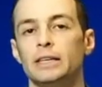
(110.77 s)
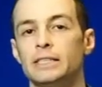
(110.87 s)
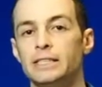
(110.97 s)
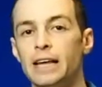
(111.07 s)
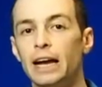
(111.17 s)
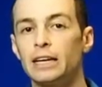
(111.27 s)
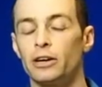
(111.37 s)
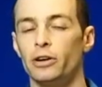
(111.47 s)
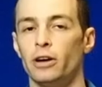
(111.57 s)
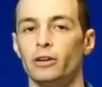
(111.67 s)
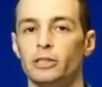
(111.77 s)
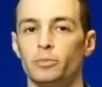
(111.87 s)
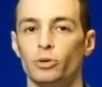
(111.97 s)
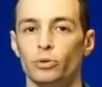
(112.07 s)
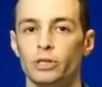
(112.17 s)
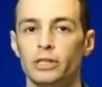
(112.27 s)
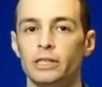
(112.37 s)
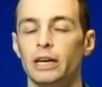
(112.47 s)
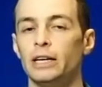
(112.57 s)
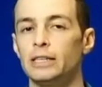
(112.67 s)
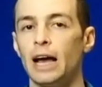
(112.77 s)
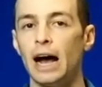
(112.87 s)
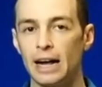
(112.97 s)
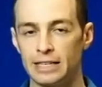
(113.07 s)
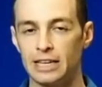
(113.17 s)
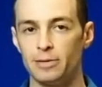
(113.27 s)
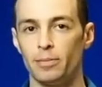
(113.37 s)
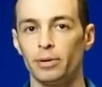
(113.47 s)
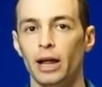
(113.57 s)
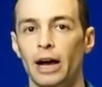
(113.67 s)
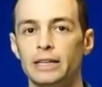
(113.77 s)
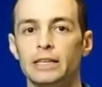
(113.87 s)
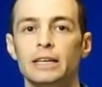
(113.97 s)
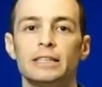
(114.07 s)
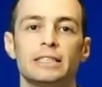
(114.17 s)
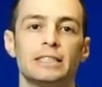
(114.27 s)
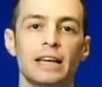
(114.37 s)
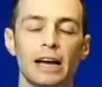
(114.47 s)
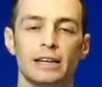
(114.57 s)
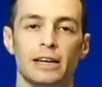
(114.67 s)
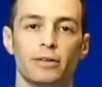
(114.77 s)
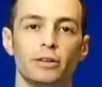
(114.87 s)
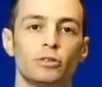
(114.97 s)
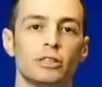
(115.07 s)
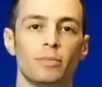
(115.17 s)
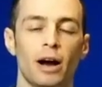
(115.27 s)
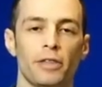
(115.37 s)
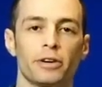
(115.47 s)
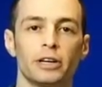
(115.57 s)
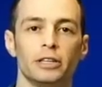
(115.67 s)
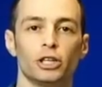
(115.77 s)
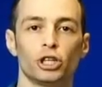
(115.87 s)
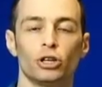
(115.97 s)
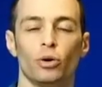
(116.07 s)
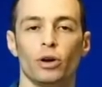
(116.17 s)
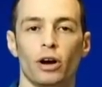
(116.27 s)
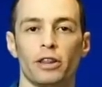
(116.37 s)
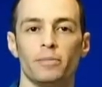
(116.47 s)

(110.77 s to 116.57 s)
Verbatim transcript: Secondary osteoporosis is, as the name implies, secondary to some other condition going on